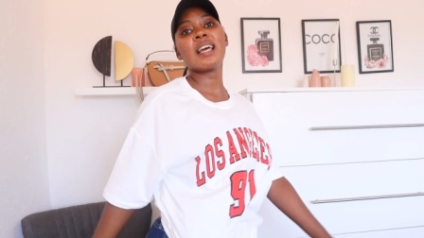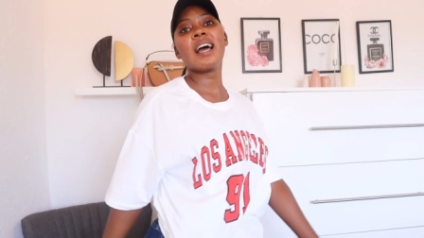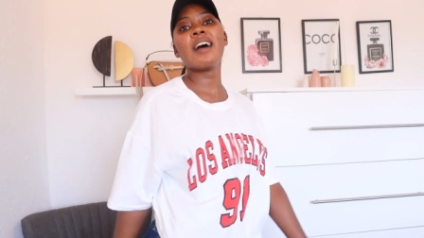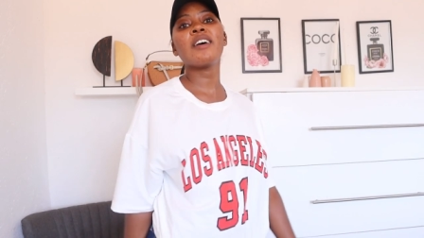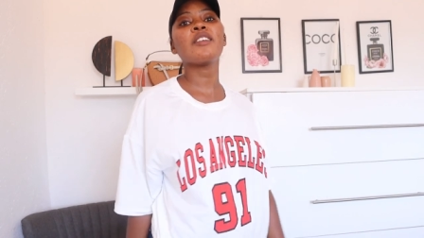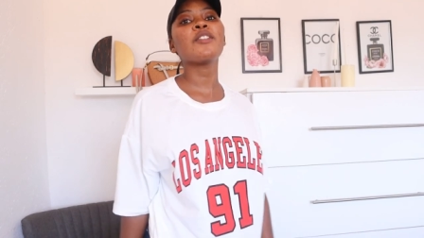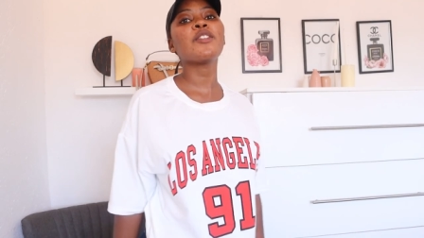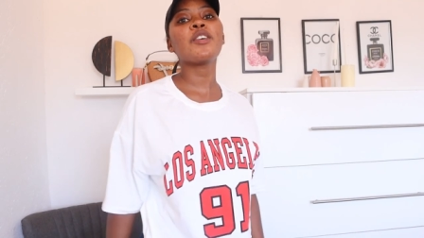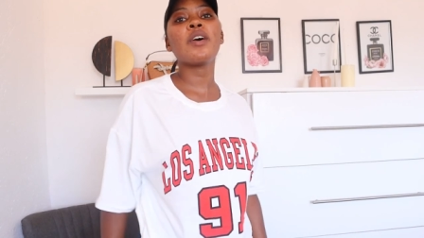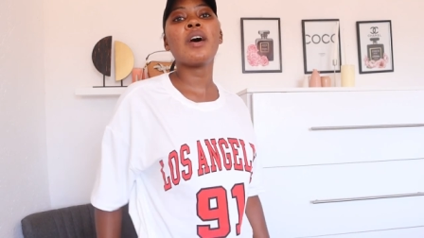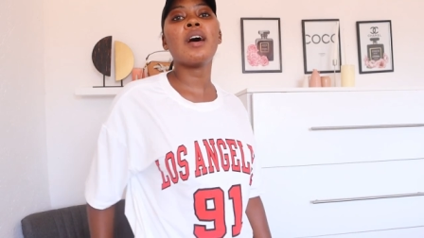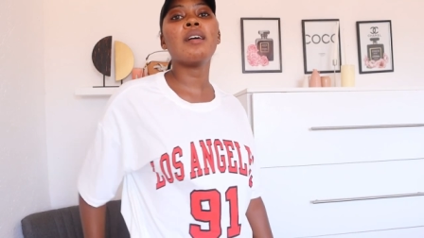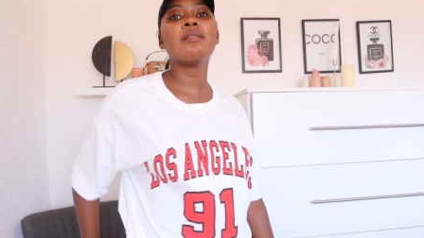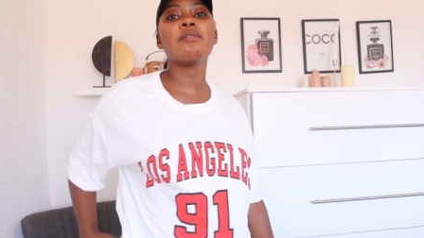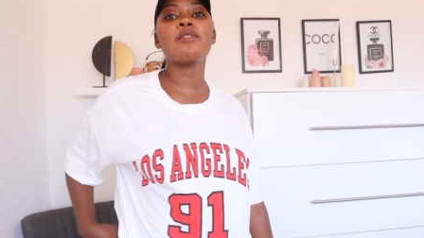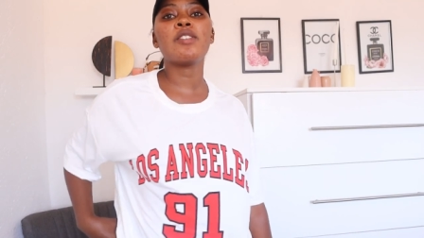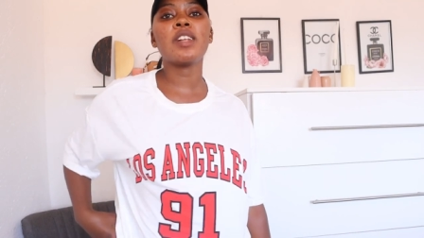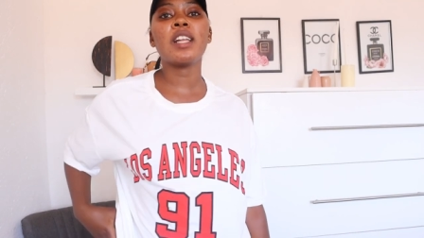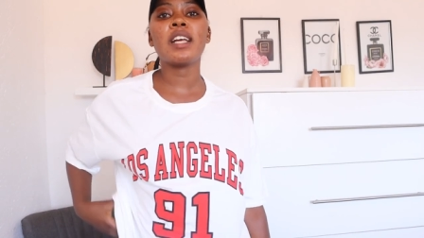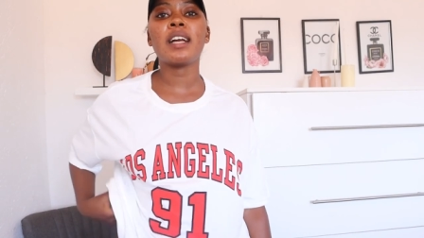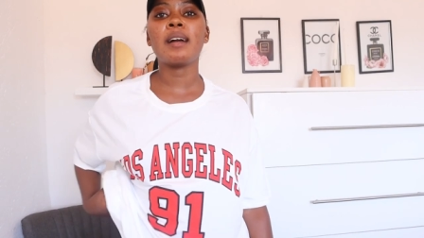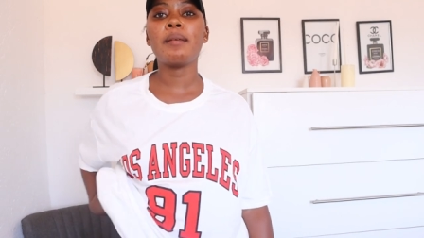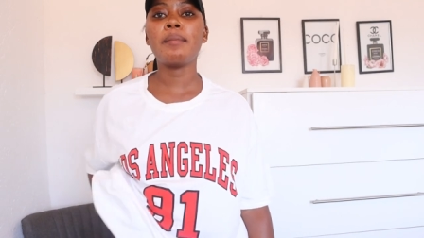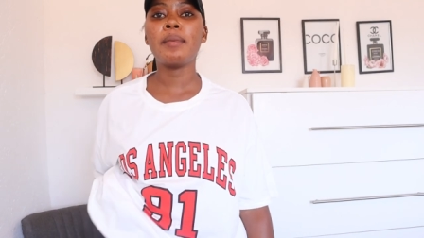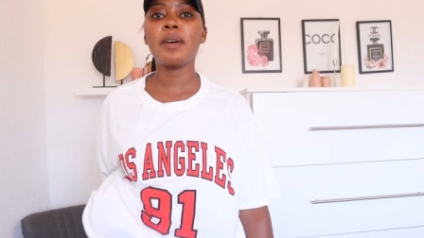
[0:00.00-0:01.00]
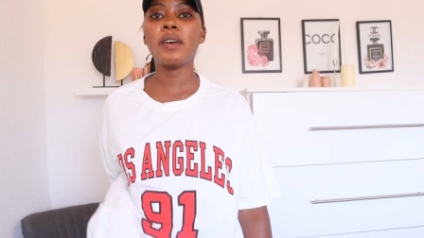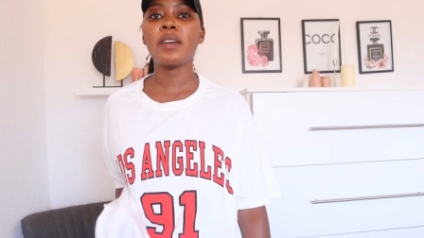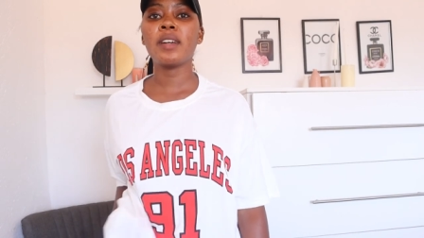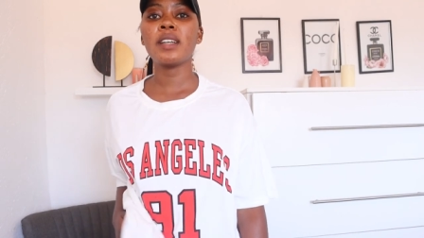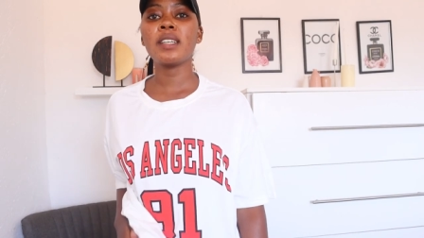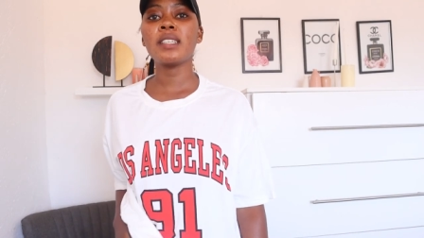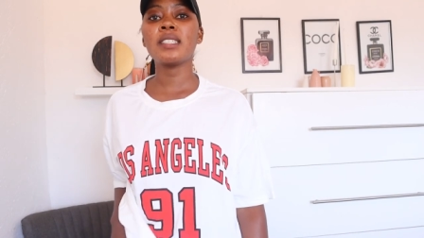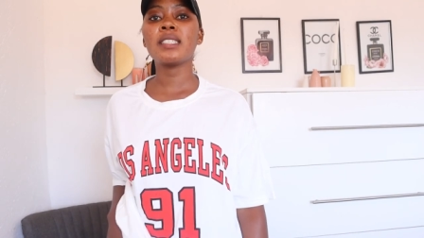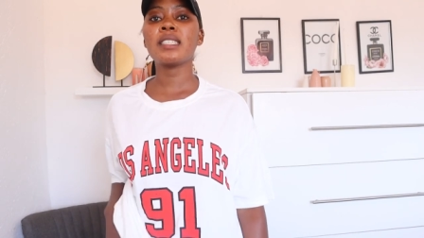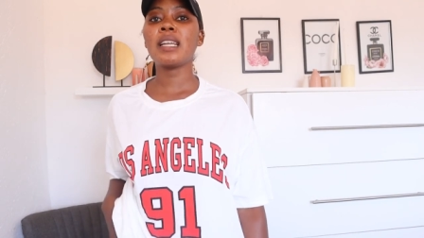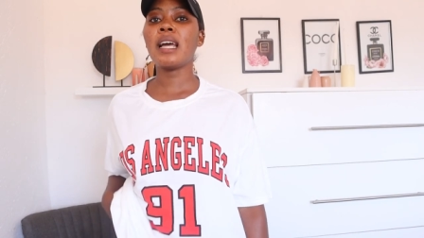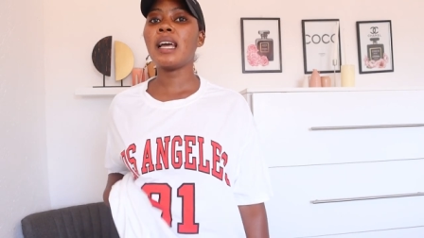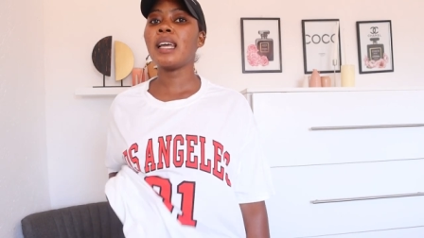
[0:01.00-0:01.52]
I don't know how I'm feeling about
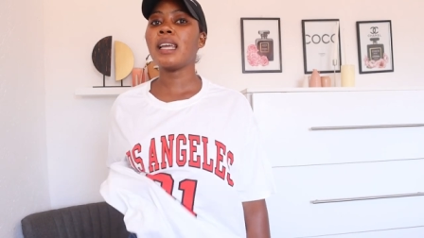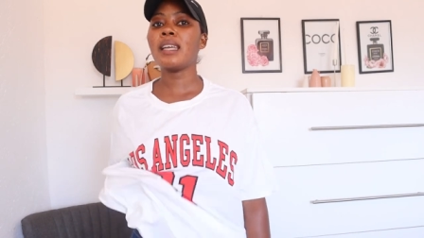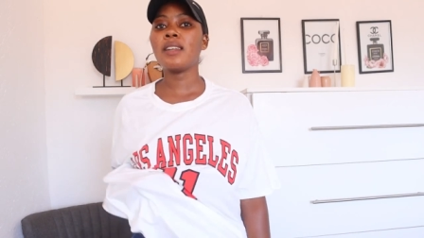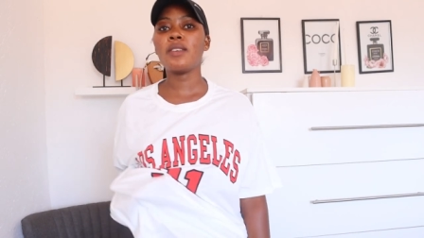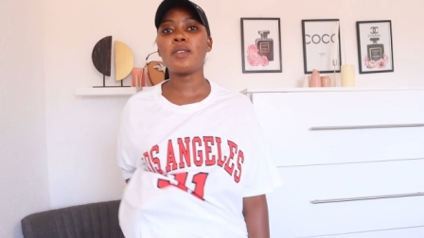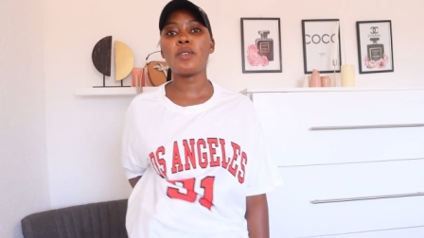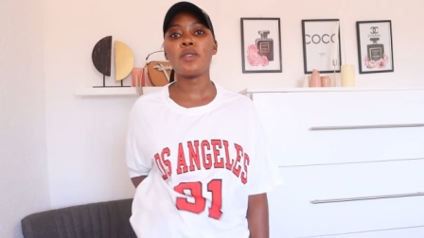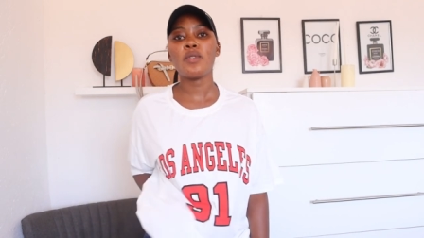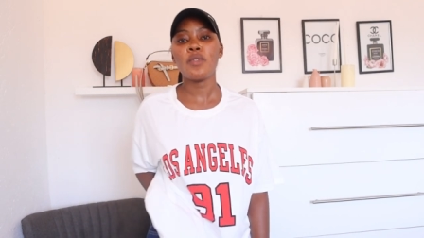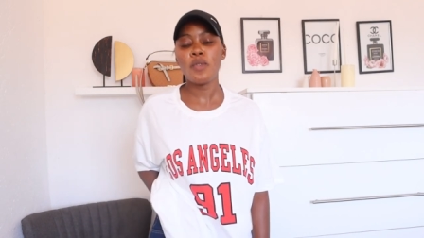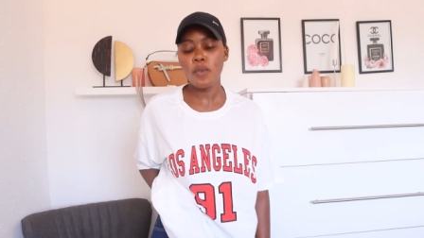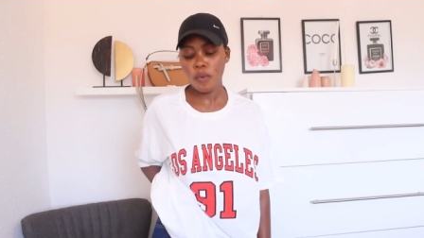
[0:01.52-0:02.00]
it. I don't